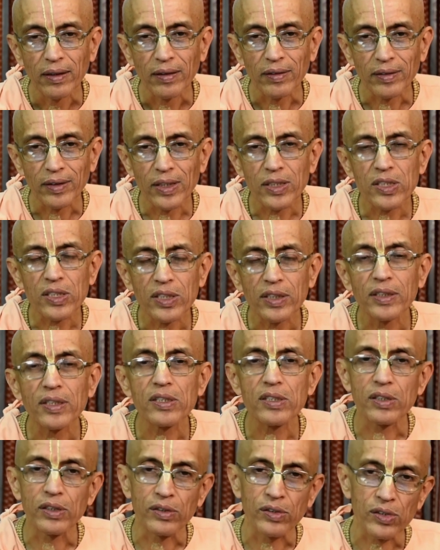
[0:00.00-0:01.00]
the
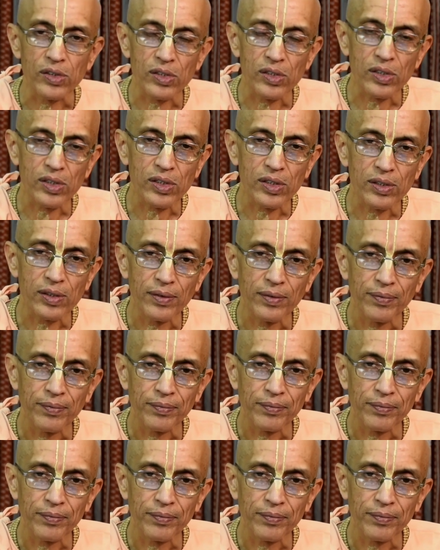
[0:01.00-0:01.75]
citizens,